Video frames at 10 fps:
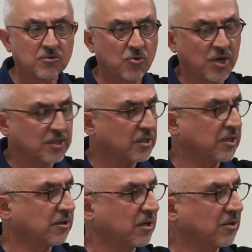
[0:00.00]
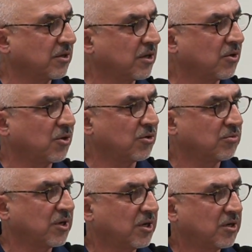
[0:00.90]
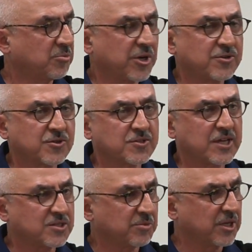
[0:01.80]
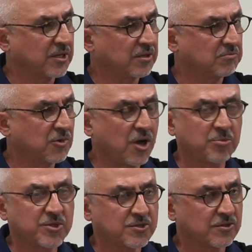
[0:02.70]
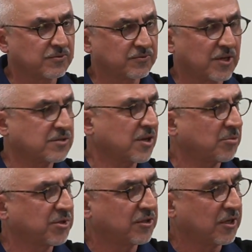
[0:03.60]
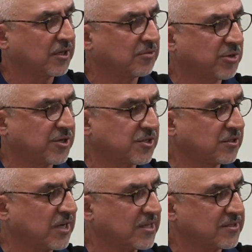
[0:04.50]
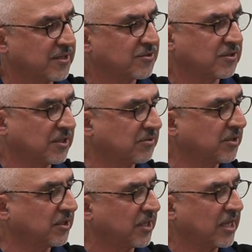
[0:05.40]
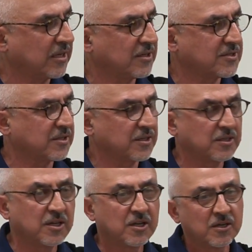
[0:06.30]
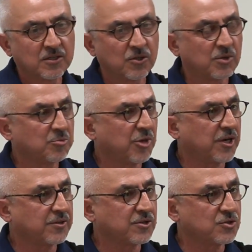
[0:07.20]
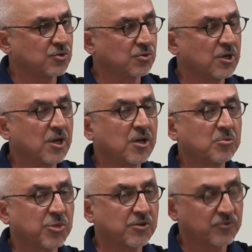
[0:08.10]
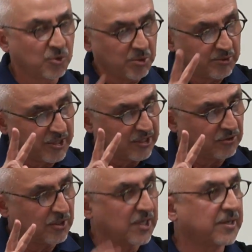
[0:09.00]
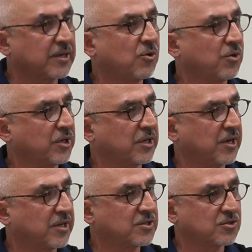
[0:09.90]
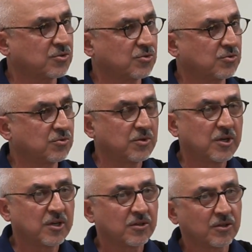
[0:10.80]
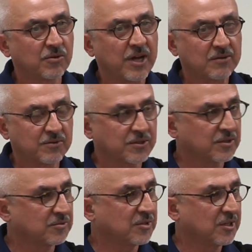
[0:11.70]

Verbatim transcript: quite legally. You can go purchase as many copies of Das Kapital in Persian translation and read it endlessly. No one bothers you. But if two people get together and organize to, you know, have a,